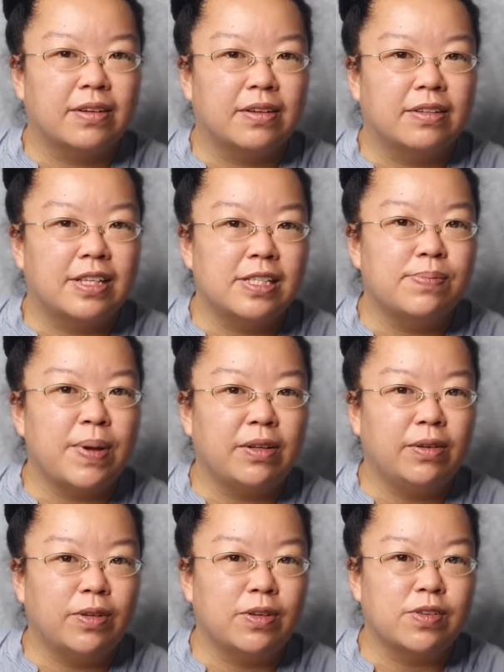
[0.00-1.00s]
These mental
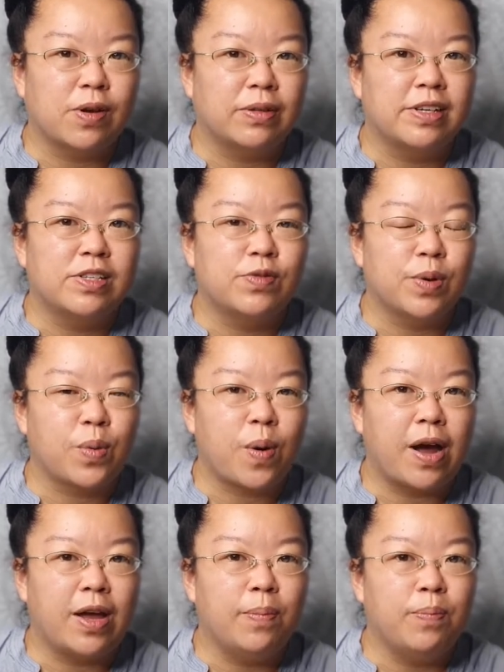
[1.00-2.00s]
disorders
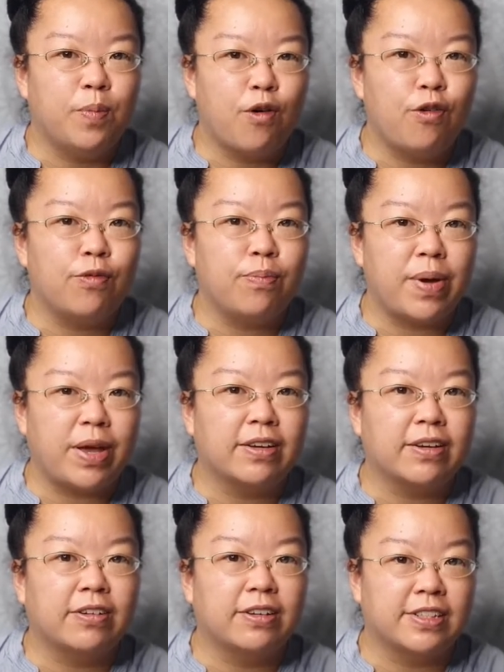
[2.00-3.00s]
require both
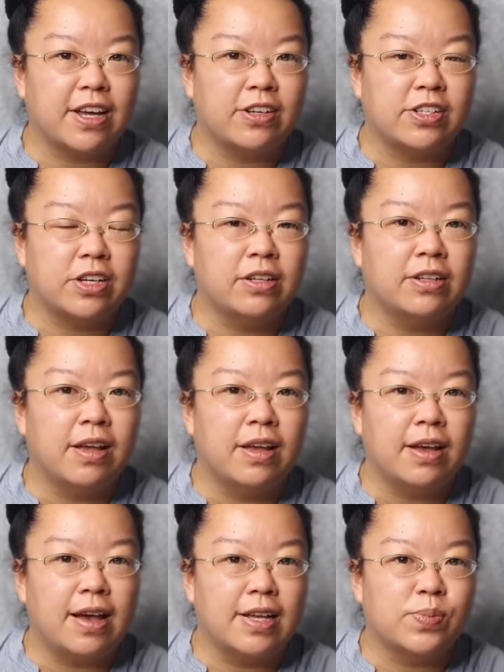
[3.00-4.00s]
medical attention
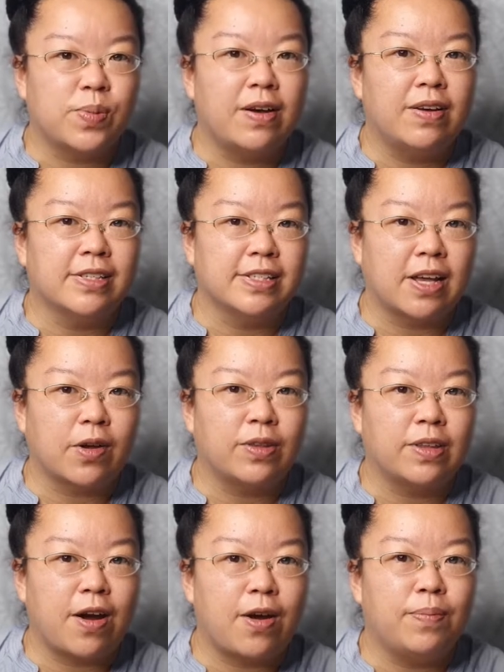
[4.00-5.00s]
as well as
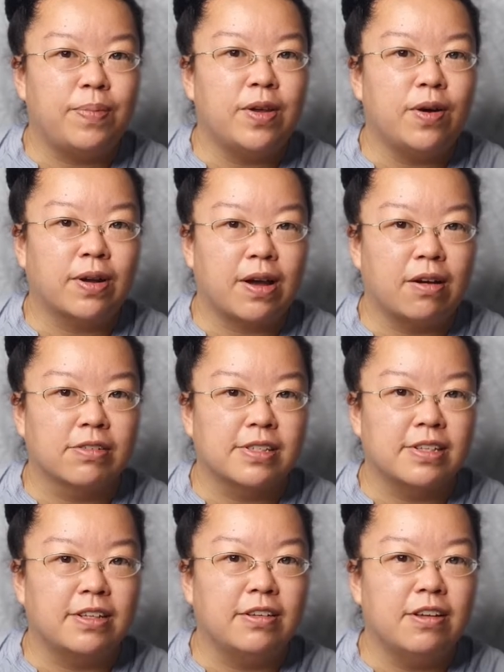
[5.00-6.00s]
psychotherapy or
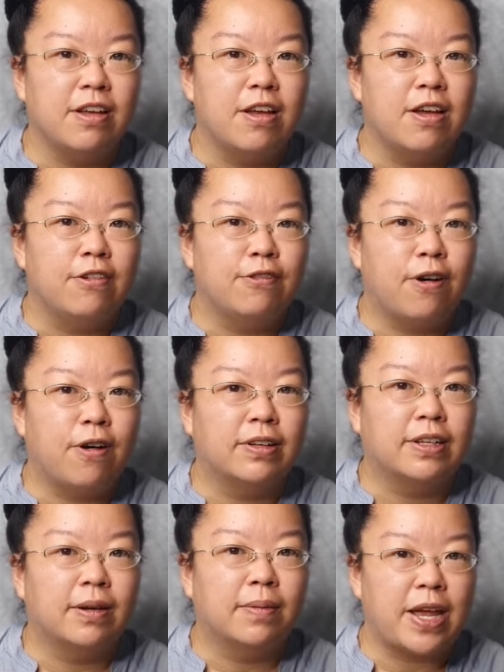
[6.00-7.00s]
counseling for
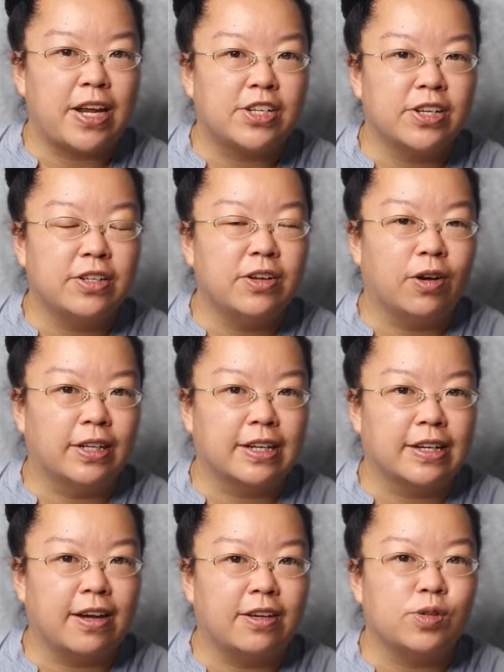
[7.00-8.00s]
the patient or the
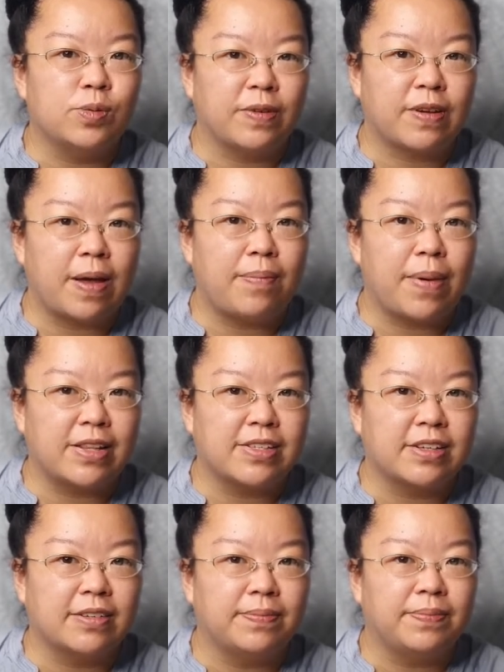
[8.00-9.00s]
client to get
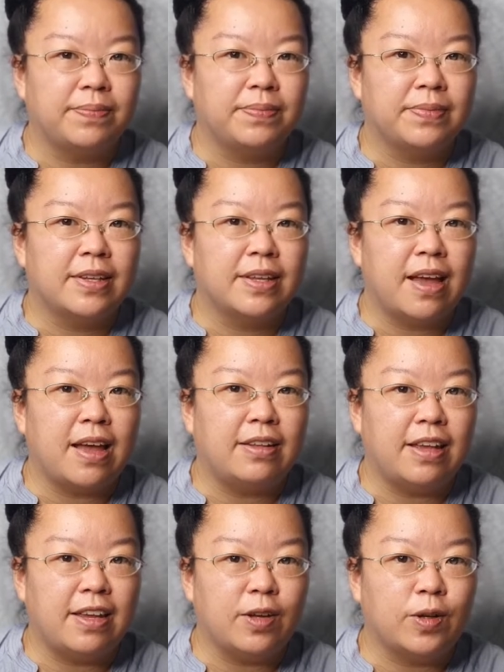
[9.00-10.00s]
better. And
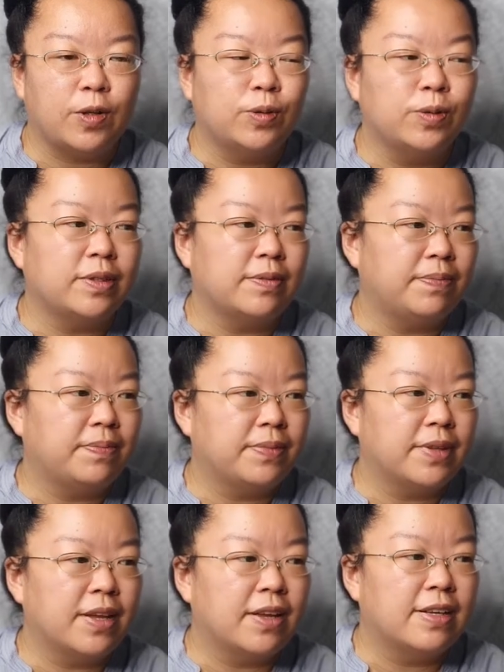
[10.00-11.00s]
they include
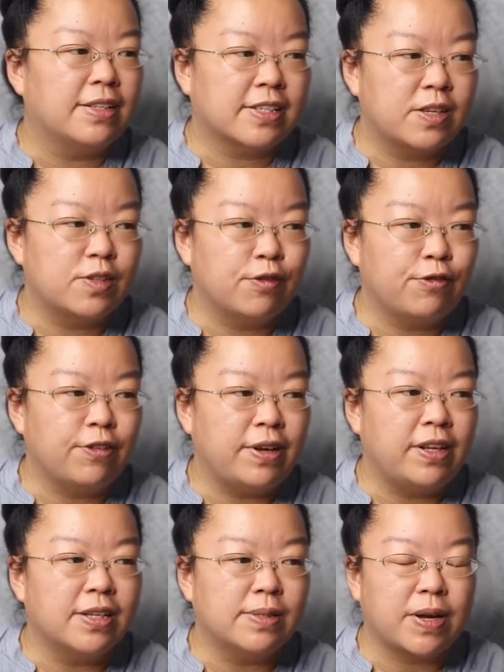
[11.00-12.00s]

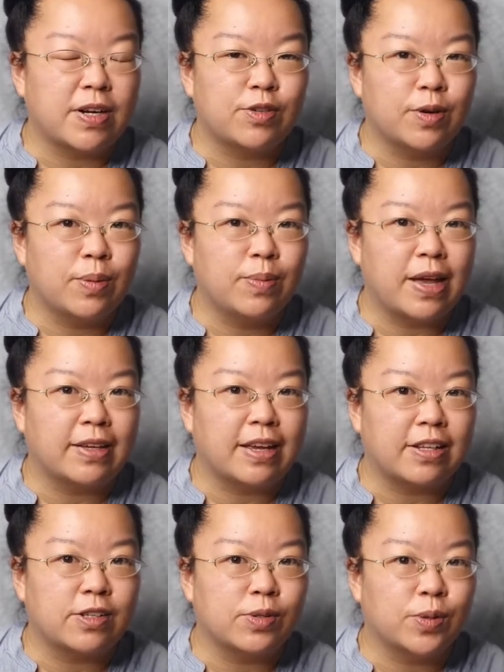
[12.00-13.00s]
schizophrenia spectrum and
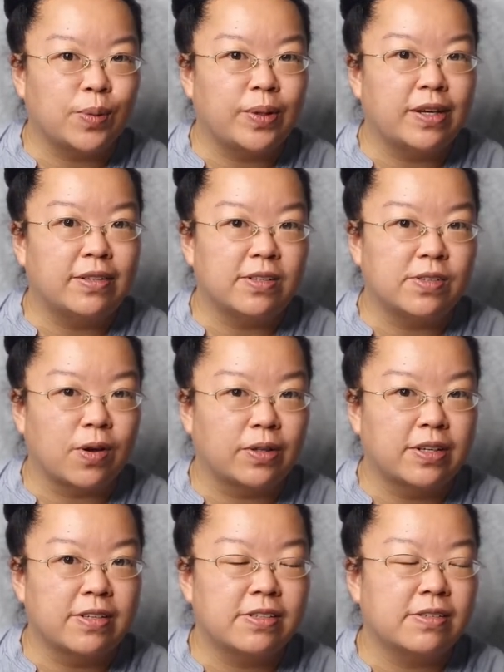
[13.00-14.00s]
catatonia
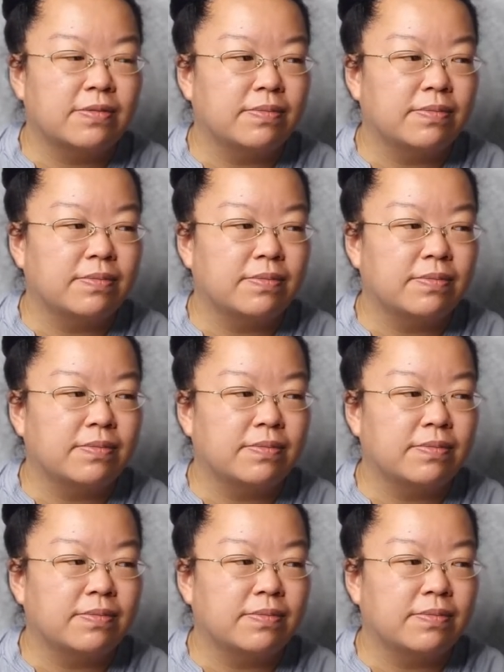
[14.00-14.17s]
disorders,